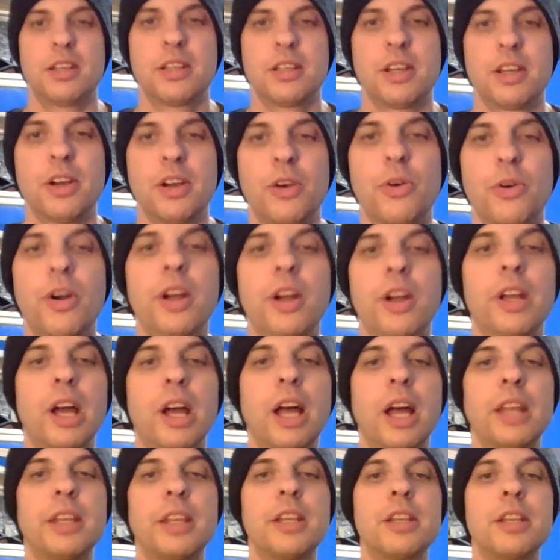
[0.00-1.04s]
so I
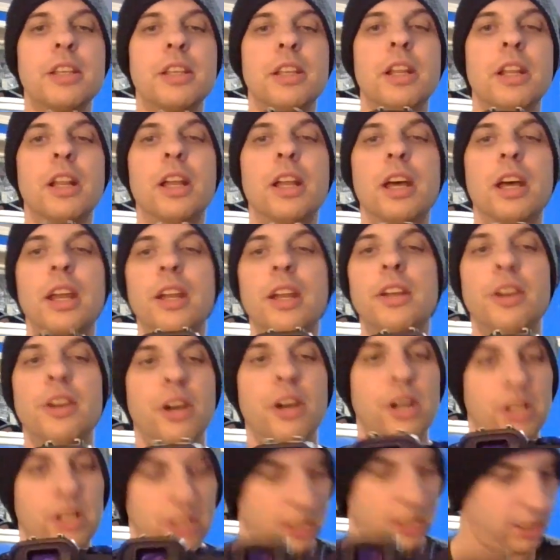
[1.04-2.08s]
got these little kind of
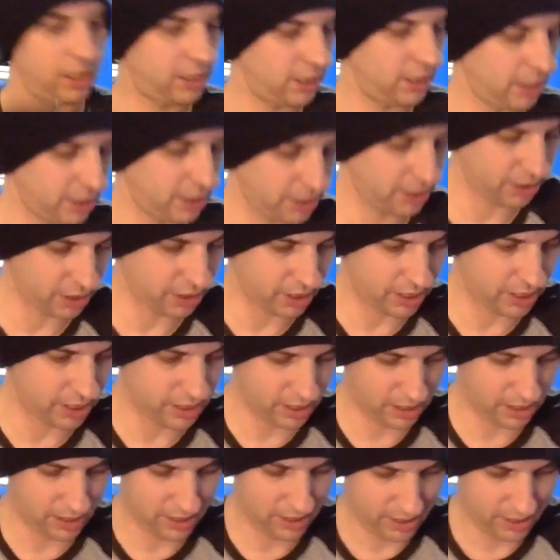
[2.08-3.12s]
dongly things on.
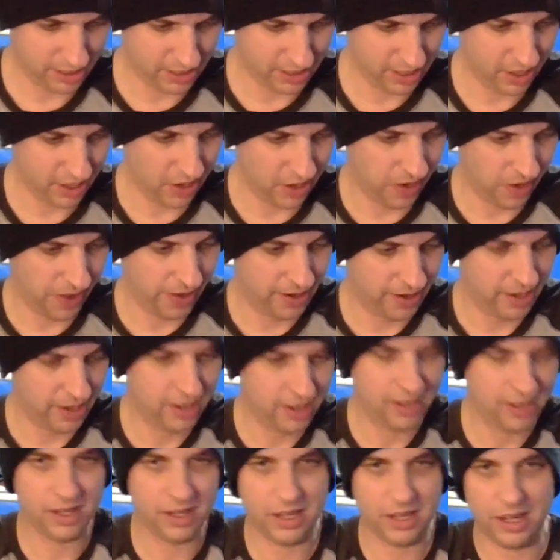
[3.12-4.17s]

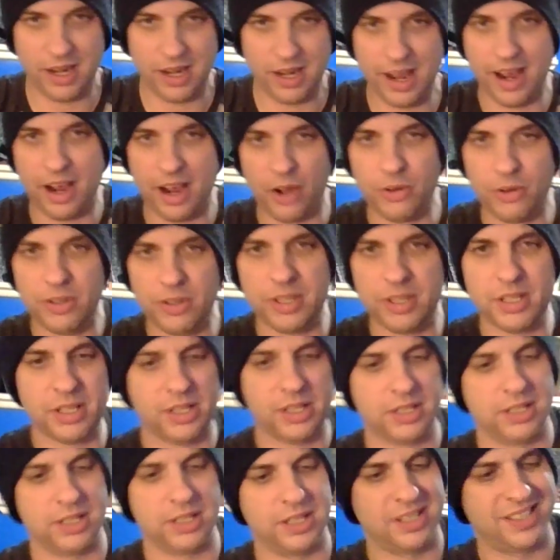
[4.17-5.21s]
Now
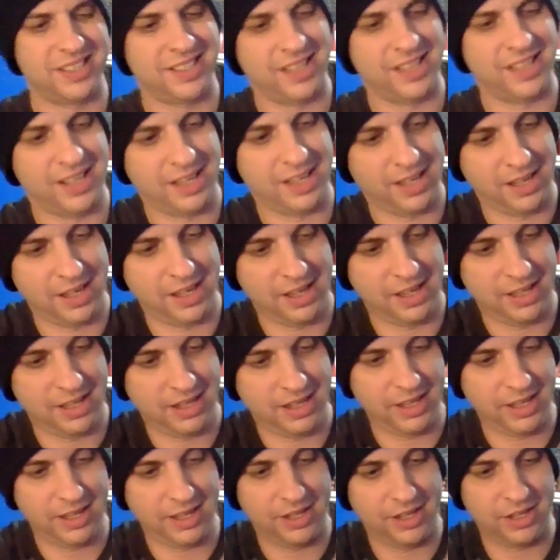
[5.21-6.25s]

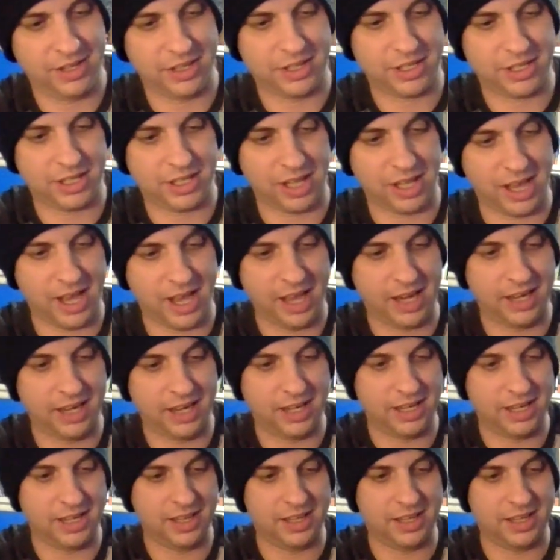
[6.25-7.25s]
they just slide,